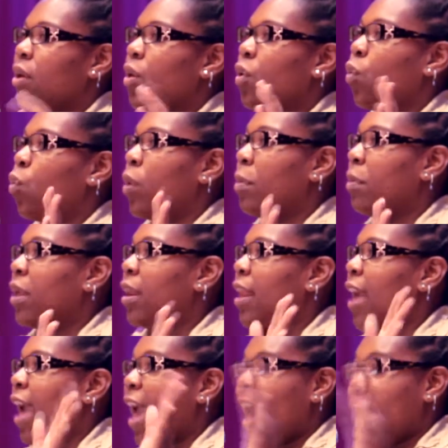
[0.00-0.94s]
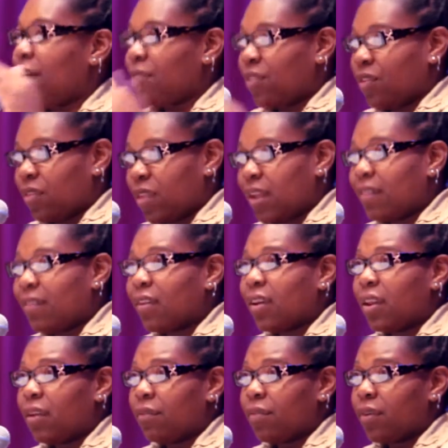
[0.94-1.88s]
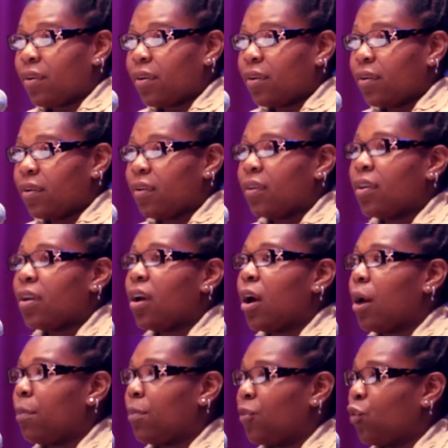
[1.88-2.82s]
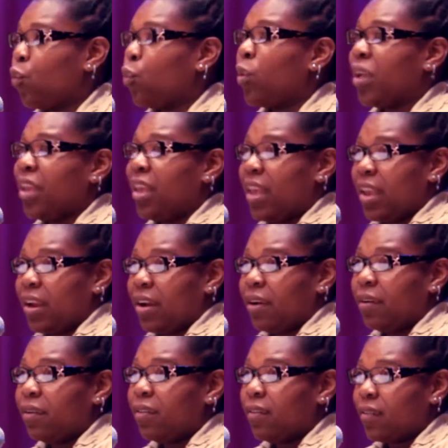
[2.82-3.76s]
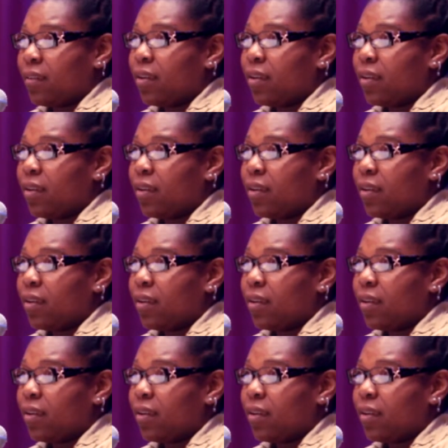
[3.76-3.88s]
women after they deliver, up to a year.